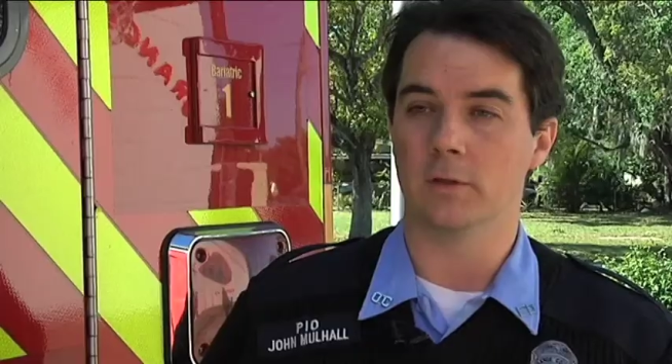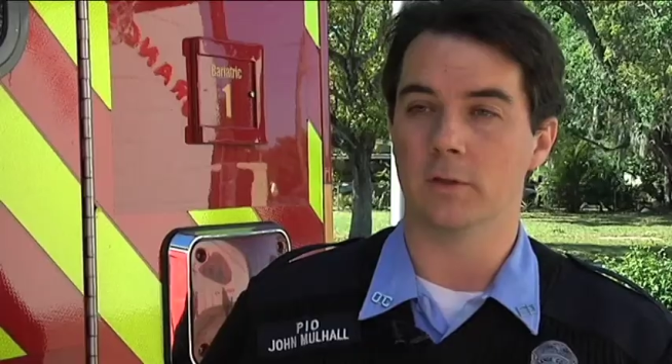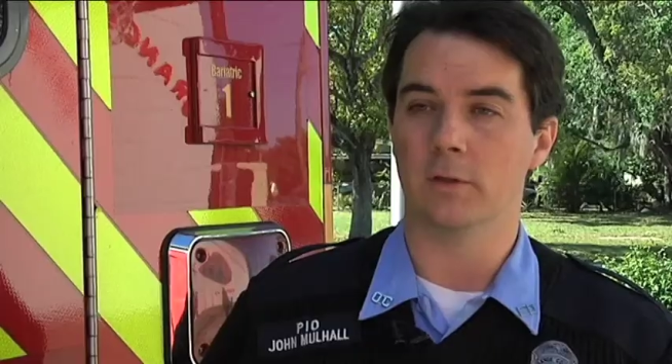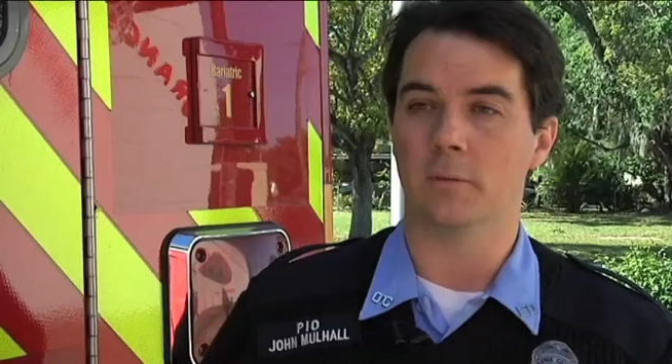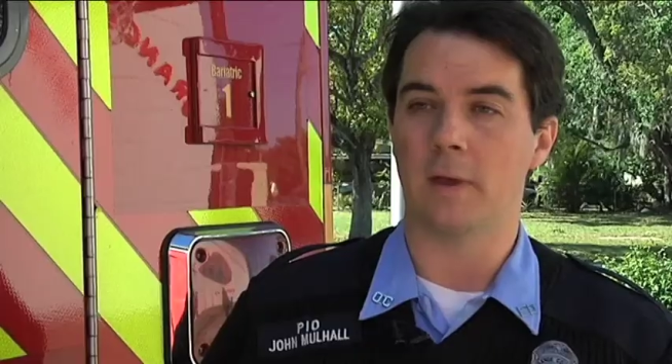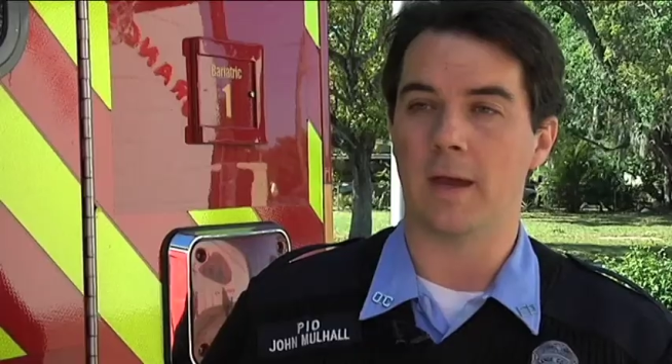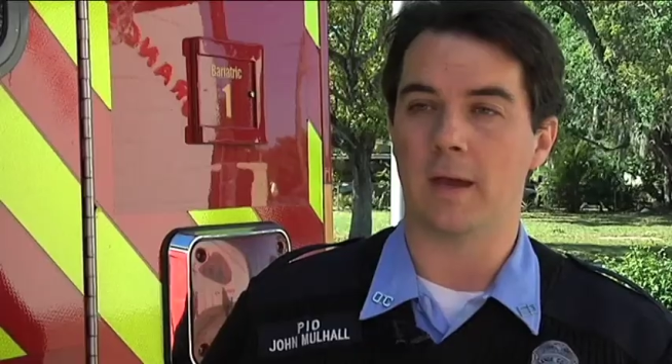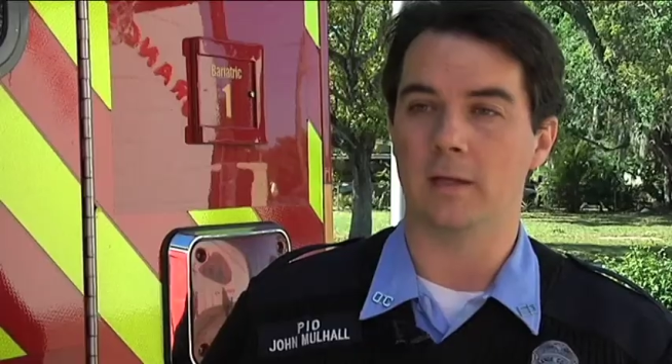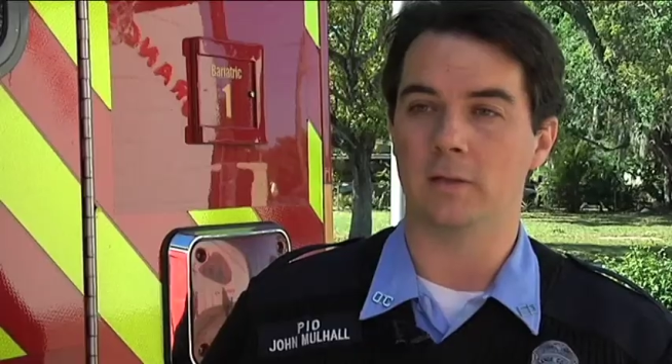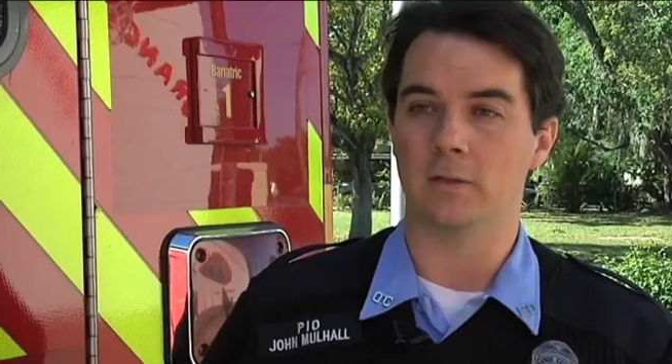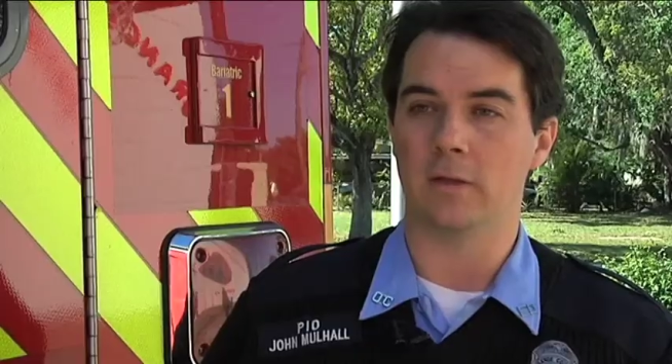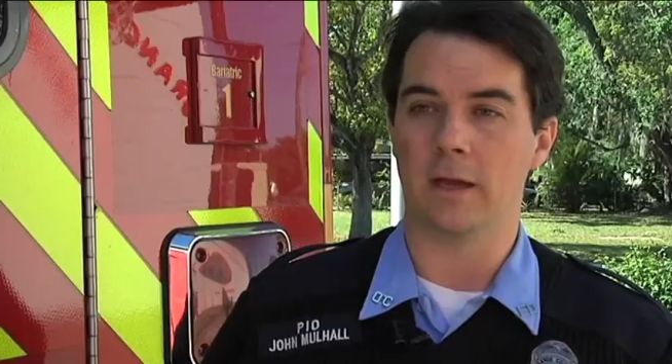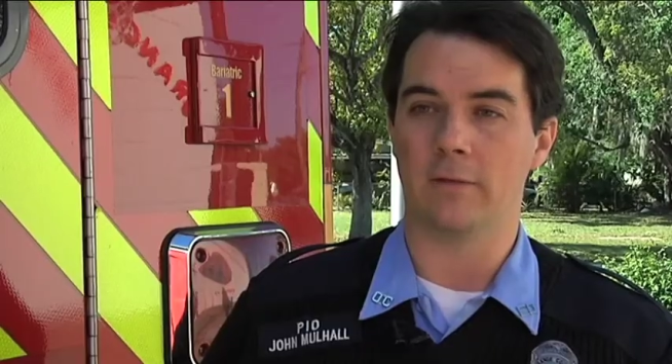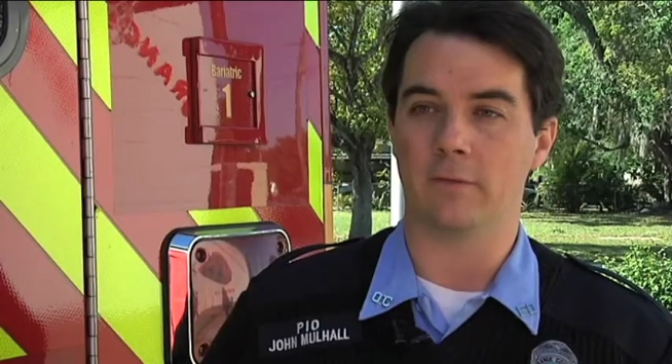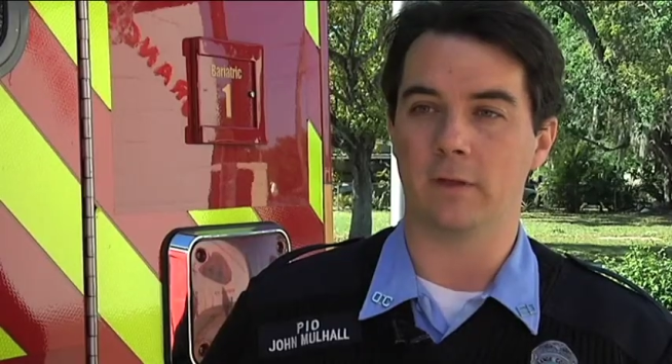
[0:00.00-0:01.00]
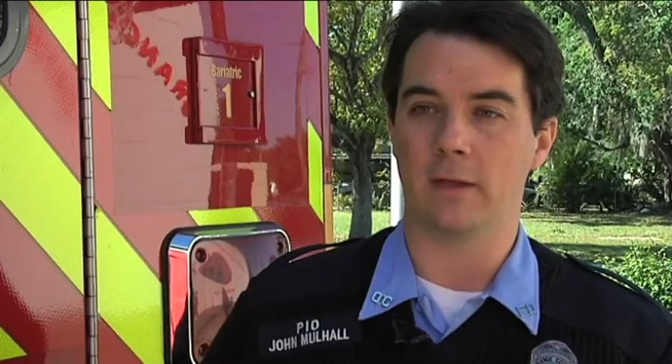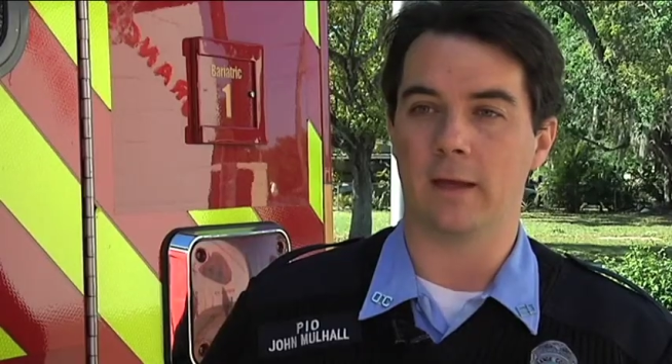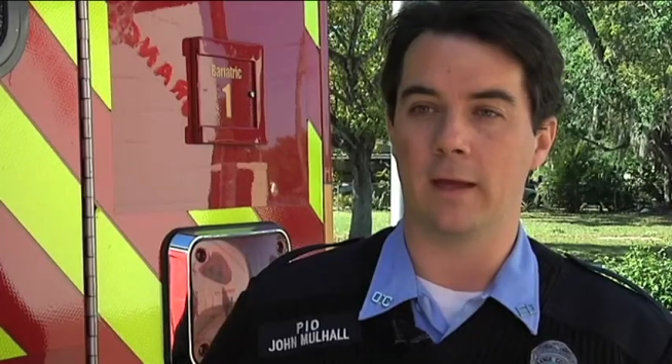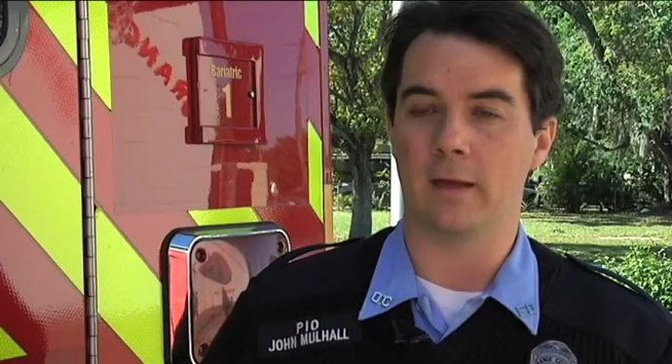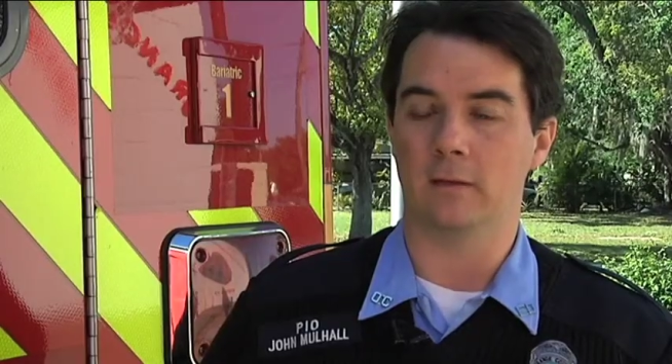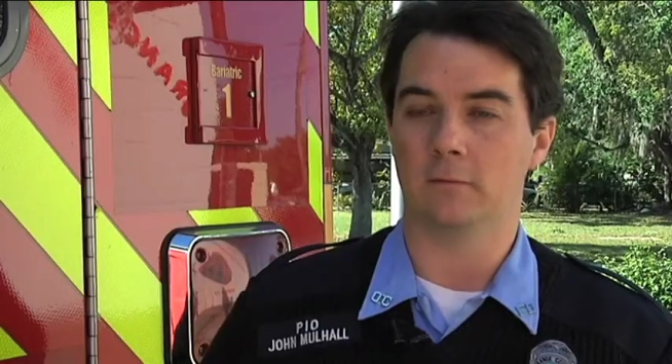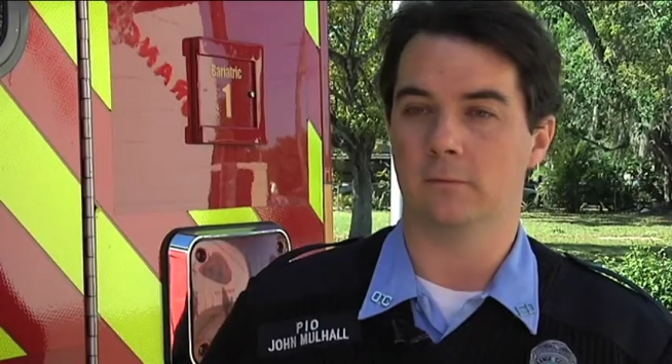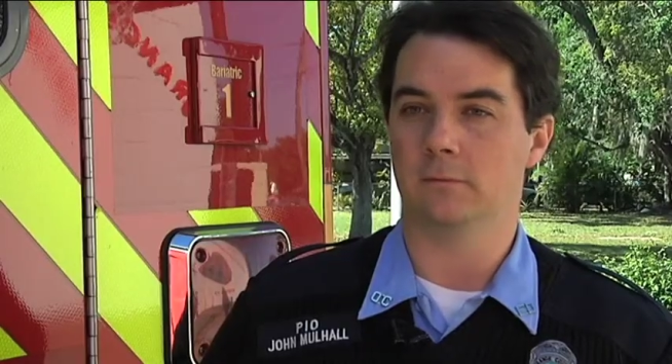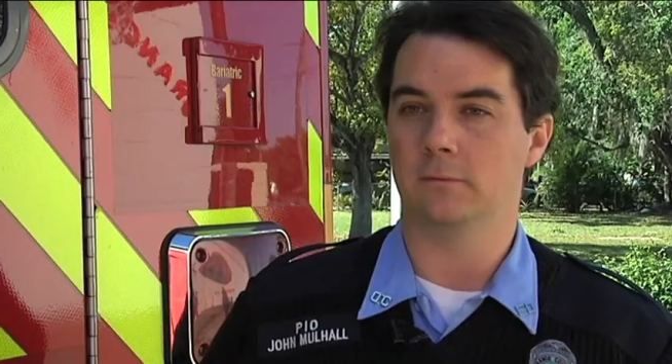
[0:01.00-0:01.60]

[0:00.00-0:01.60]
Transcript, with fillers: In the past, you'd have to get